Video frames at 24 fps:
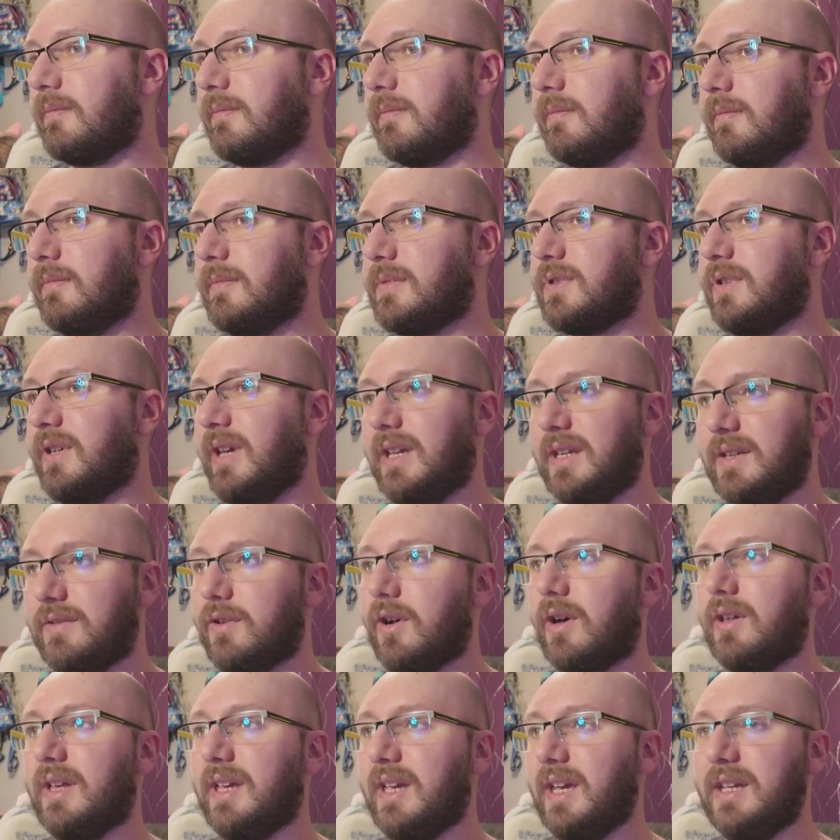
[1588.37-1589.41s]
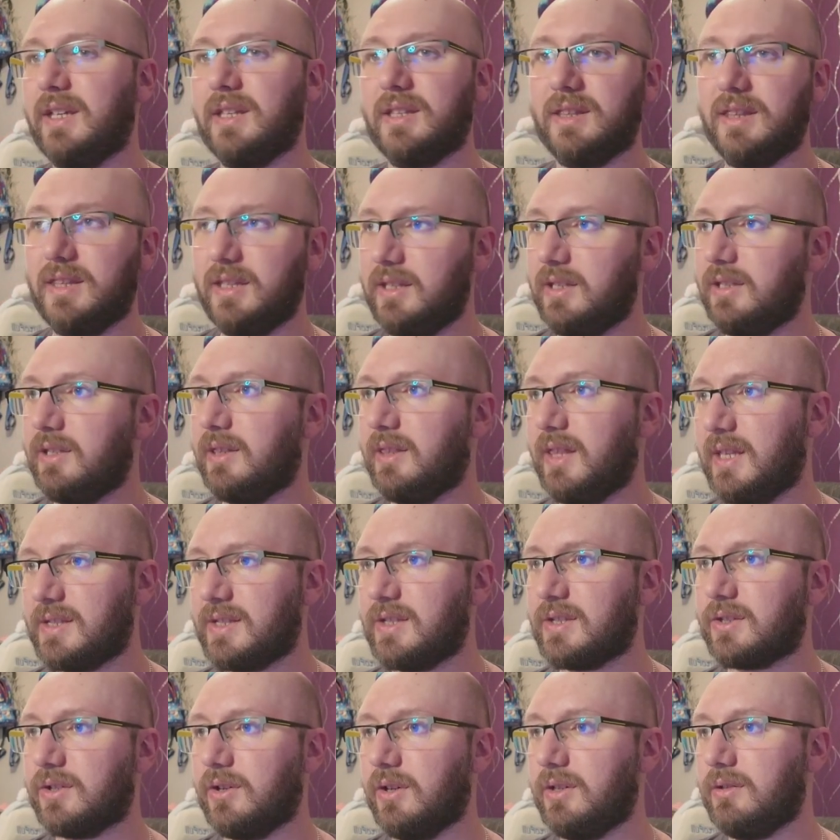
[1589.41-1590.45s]
So yeah, you've got here, this
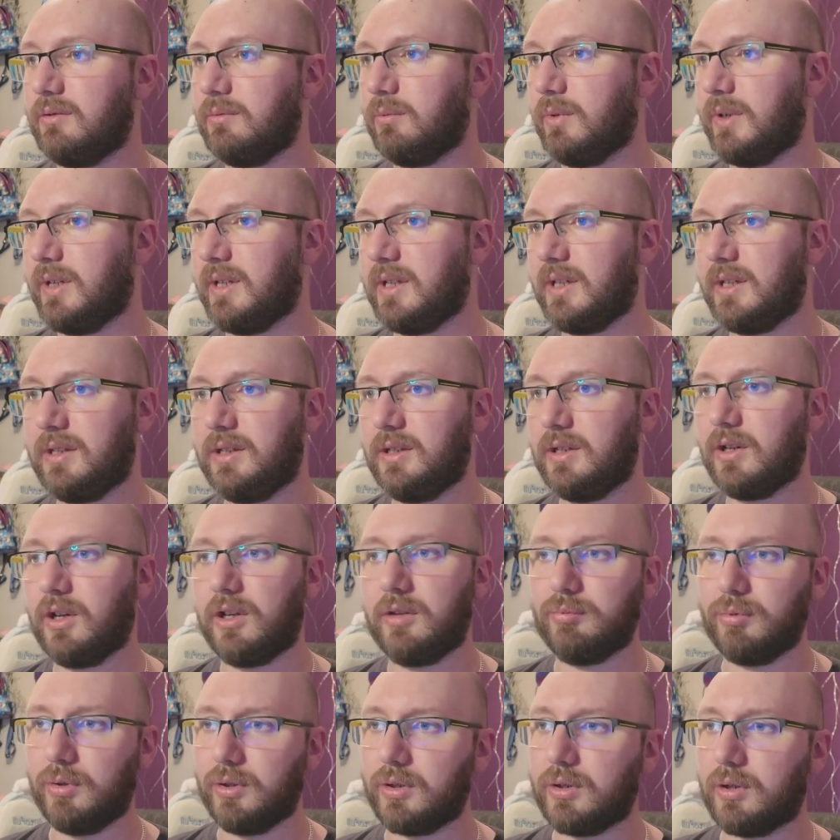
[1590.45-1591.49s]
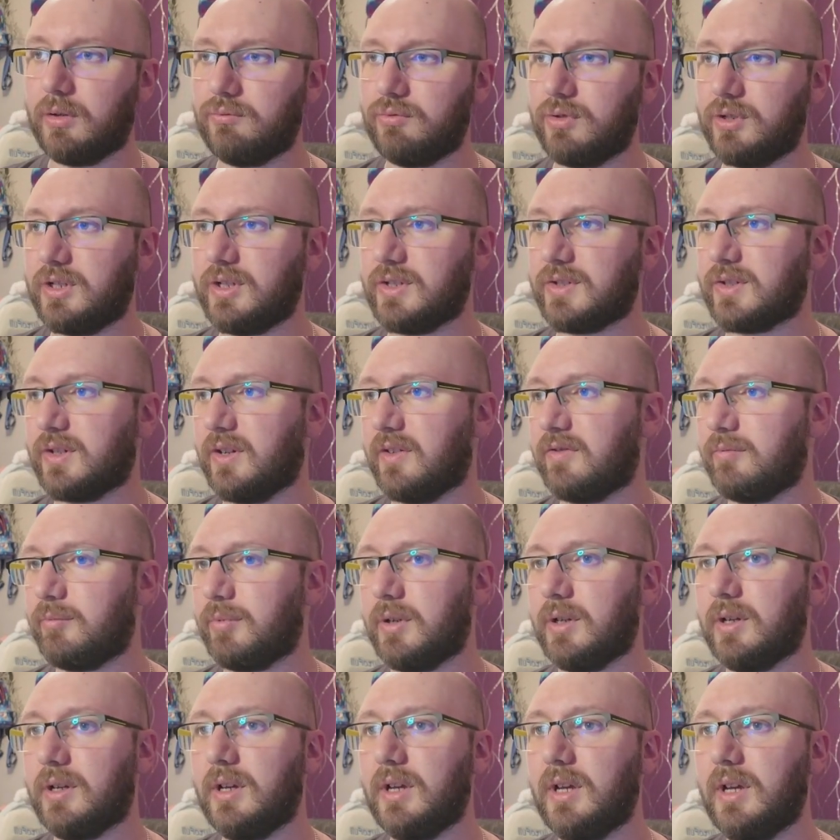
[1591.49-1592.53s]
is good, you've got your blood coverage and stuff,
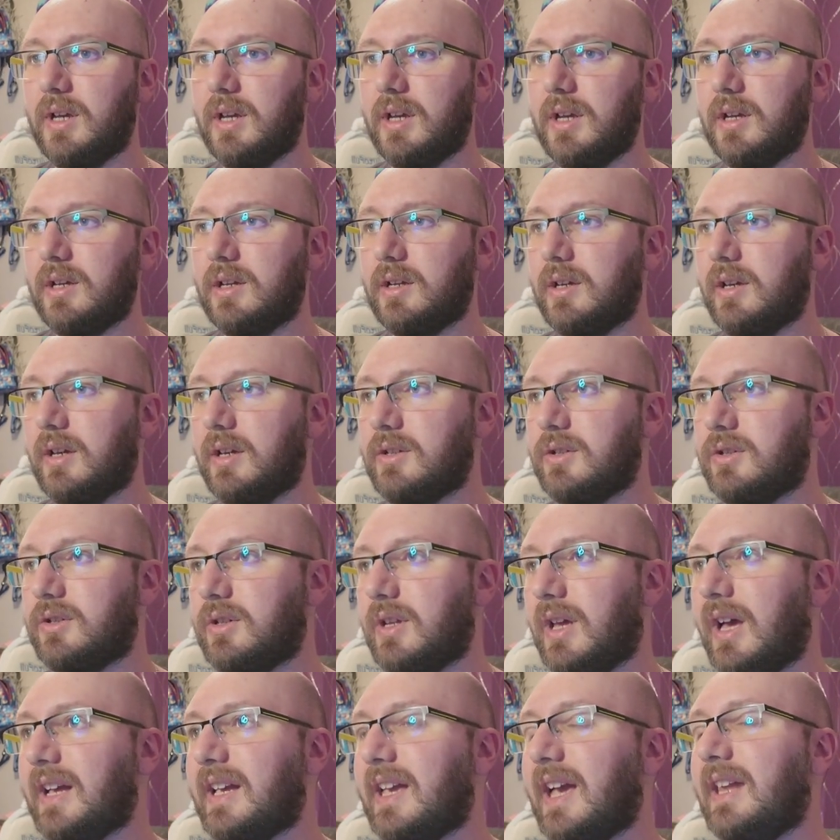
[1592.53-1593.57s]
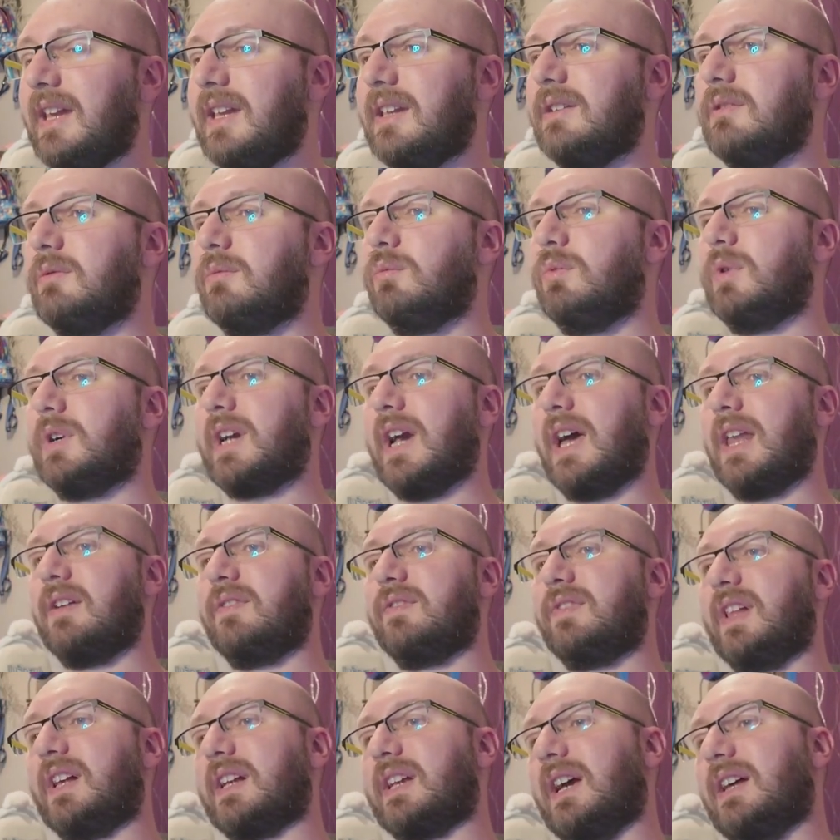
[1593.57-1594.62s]
but again, we're kind
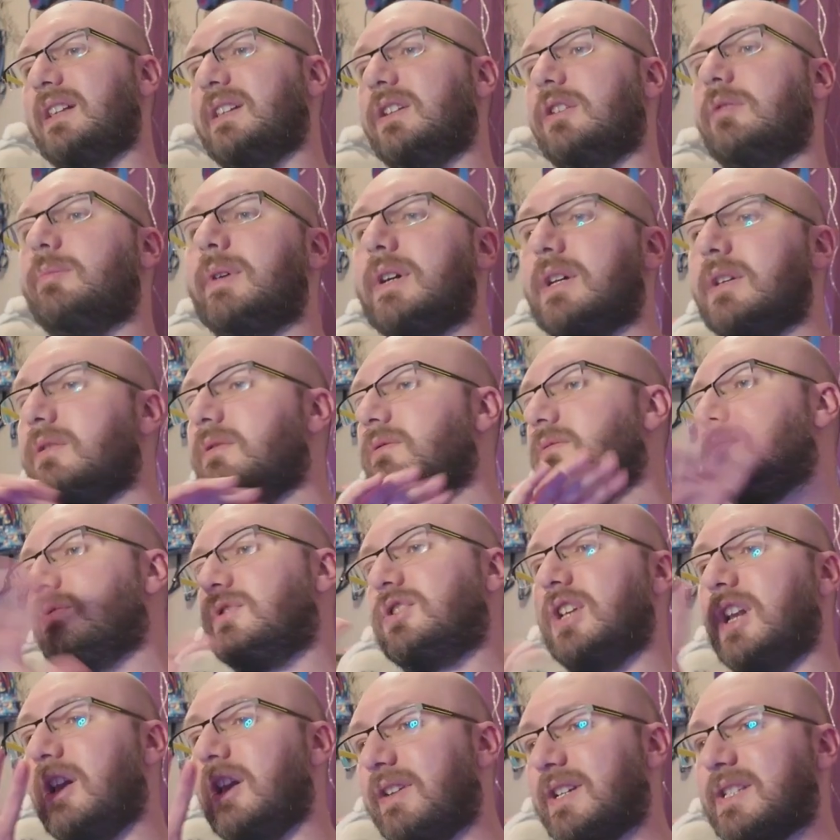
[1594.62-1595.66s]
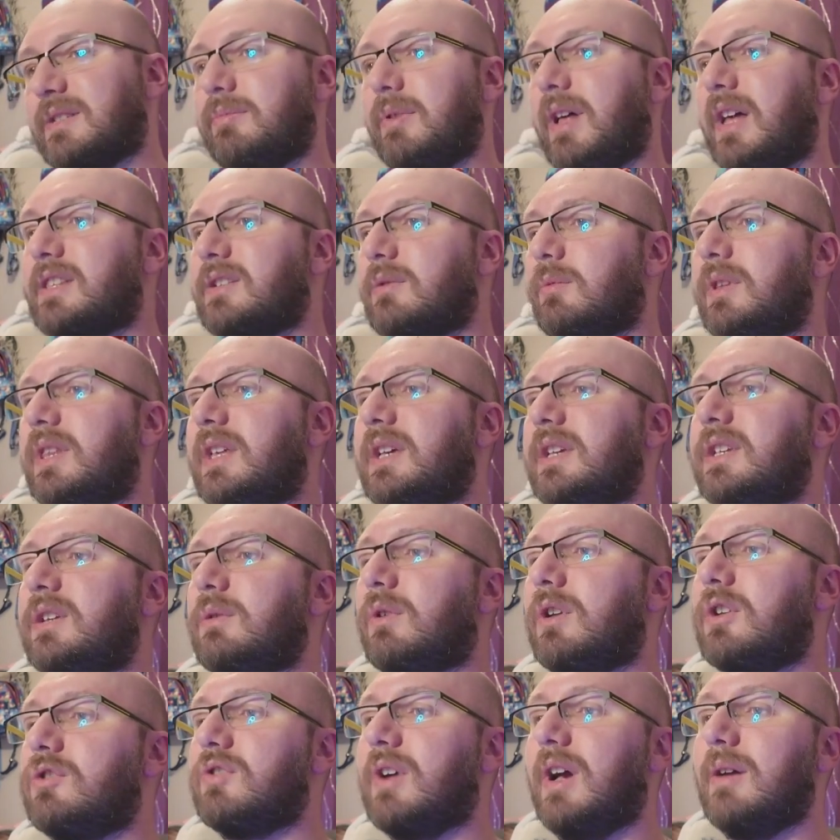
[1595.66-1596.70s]
of like a little bit generic splatter with it. You
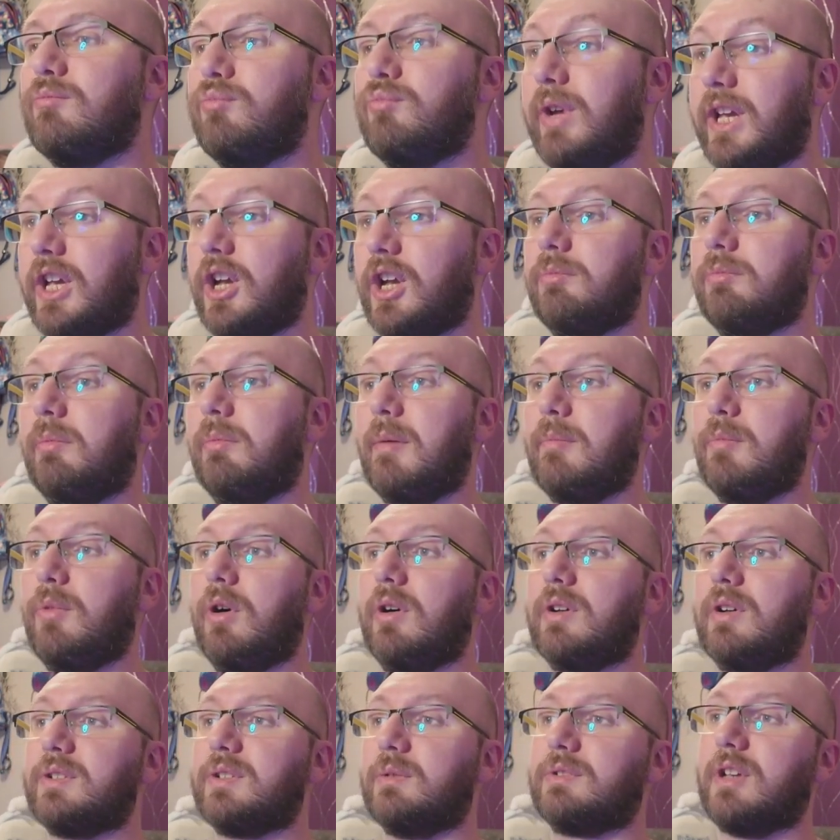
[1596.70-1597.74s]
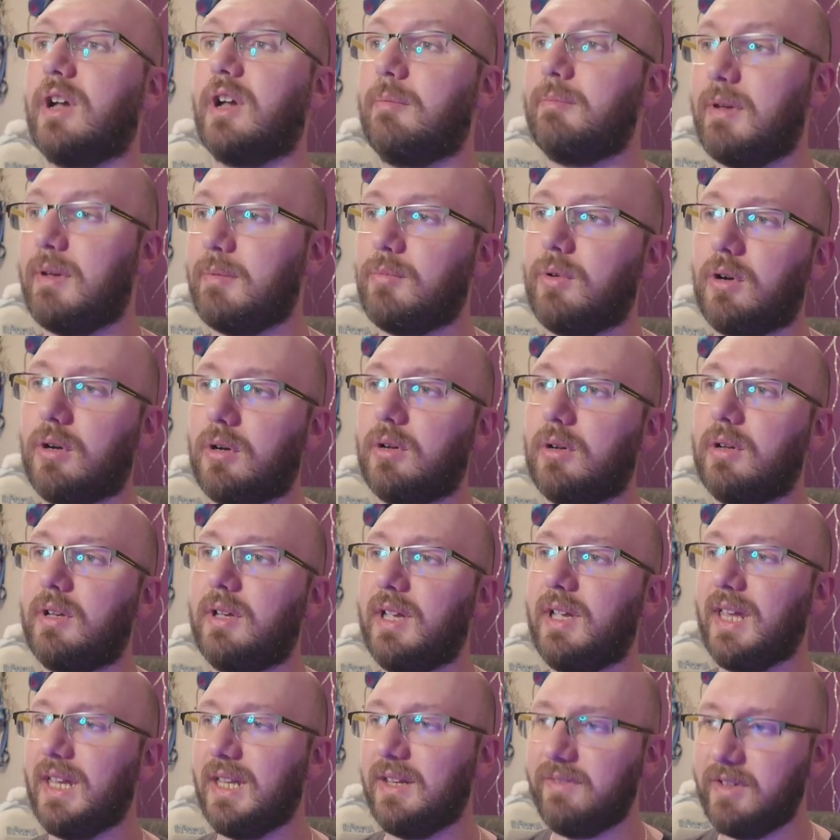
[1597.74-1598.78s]
want to try and break it up a bit more, so it's got a bit more
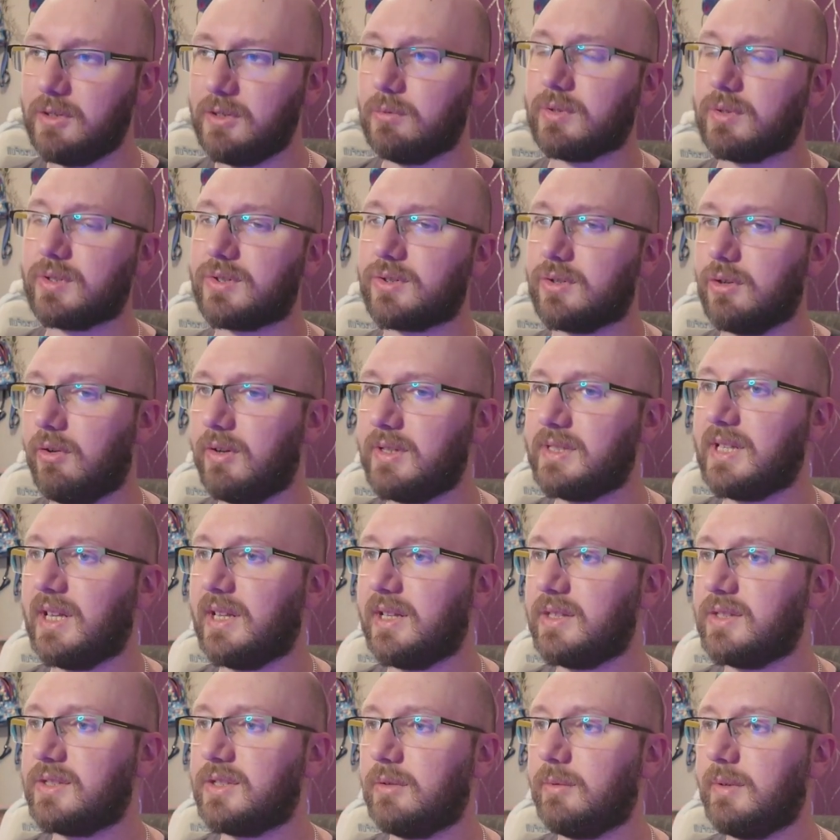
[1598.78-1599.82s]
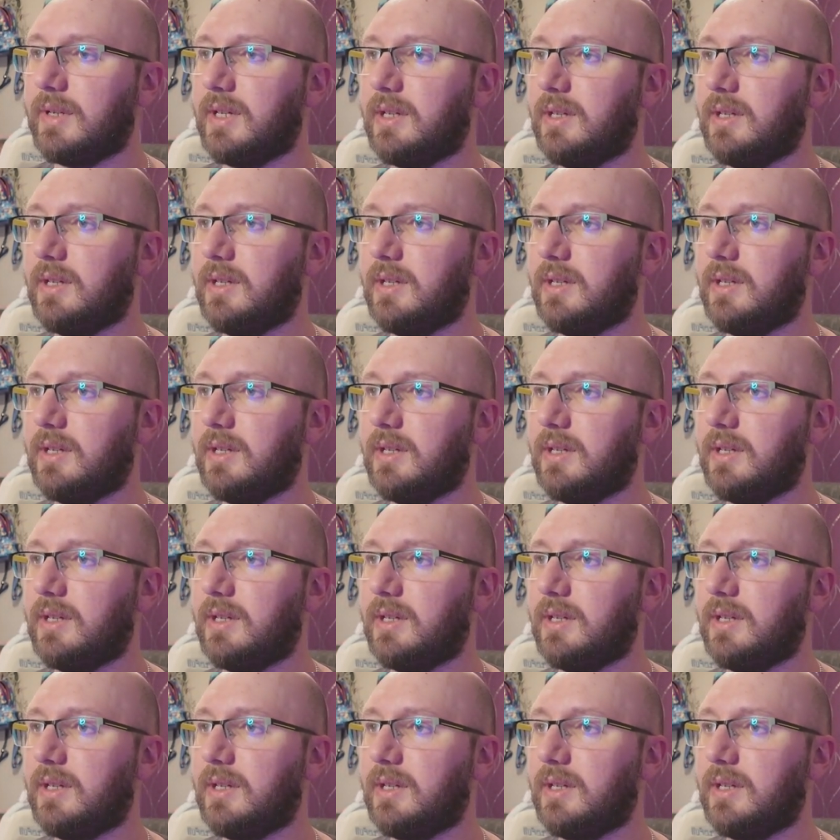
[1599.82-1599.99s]
individual storytelling to it.